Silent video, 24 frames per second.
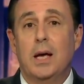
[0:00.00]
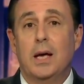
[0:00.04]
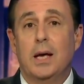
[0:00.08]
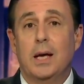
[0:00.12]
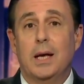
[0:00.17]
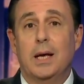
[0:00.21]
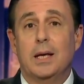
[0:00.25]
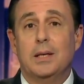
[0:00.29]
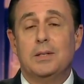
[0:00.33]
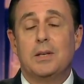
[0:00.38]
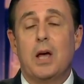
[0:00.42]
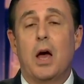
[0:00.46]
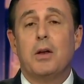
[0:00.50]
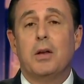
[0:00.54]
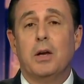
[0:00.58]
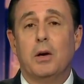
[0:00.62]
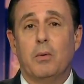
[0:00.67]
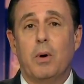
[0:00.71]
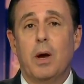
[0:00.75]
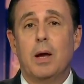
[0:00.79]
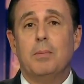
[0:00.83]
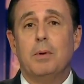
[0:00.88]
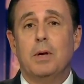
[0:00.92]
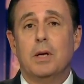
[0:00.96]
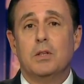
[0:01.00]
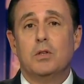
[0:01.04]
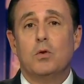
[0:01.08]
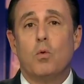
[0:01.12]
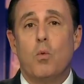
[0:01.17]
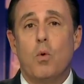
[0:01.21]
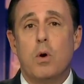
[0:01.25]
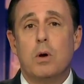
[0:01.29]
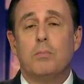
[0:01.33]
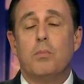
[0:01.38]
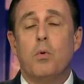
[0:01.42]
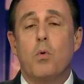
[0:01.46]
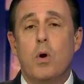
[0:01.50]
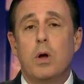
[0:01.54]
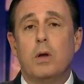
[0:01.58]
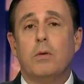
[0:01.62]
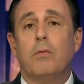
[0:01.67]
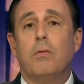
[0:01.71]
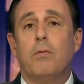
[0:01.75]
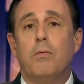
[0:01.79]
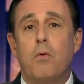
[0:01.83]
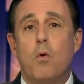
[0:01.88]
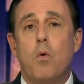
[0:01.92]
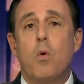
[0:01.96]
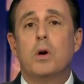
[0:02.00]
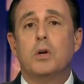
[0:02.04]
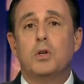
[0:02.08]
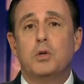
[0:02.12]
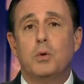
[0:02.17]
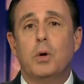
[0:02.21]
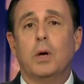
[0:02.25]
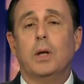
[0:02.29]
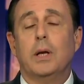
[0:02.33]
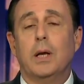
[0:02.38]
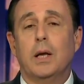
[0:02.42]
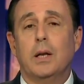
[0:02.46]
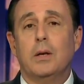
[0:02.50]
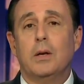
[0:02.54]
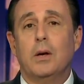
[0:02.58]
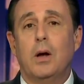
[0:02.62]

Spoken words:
In Saudi Arabia, it's $1.4 trillion.